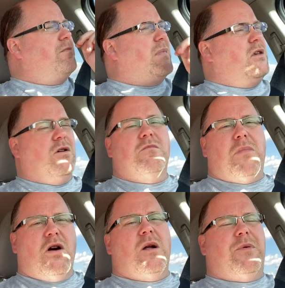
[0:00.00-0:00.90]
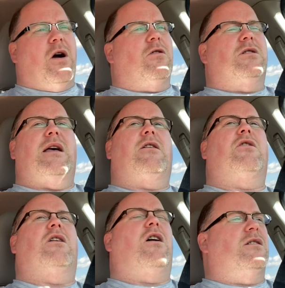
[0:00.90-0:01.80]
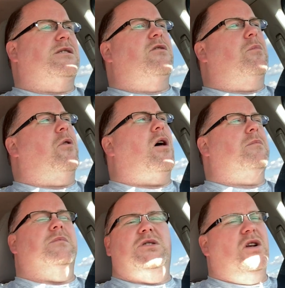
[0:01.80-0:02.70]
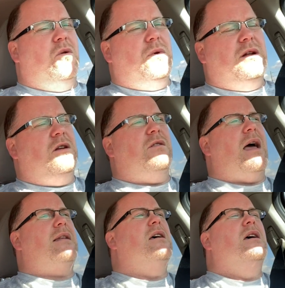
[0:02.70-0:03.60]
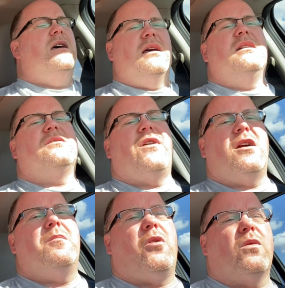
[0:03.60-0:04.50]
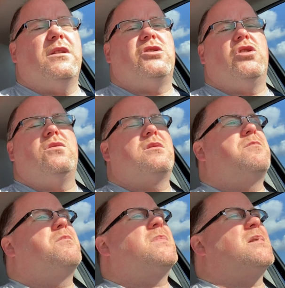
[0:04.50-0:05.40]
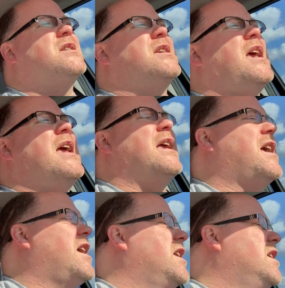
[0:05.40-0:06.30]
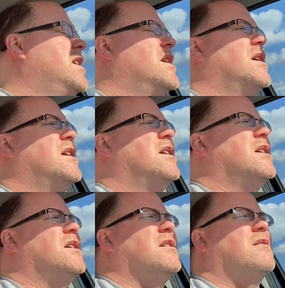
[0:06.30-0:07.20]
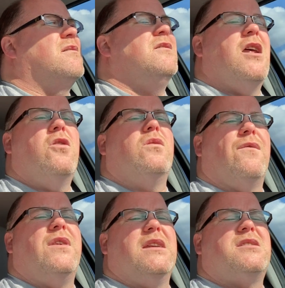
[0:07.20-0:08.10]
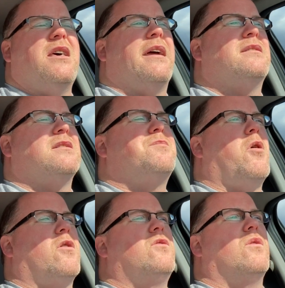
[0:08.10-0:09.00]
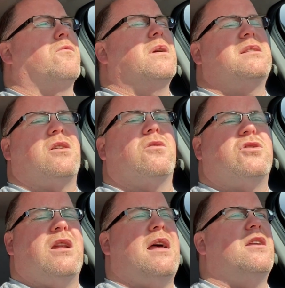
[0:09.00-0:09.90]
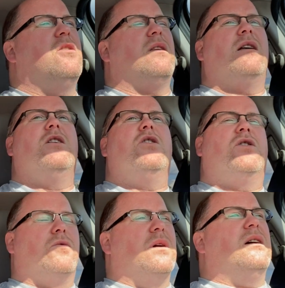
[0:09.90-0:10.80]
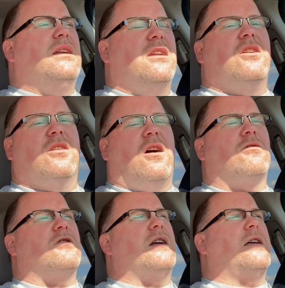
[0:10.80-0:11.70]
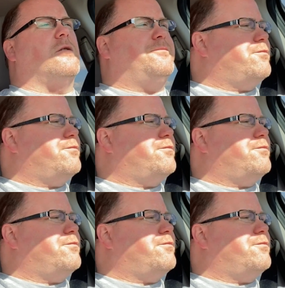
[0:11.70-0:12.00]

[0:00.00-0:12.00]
You can burn up your alternator. You can cause other problems. You don't want to do that. It is very important that you take note of these things. It's part of doing the research, and I knew that you really need a good alternator.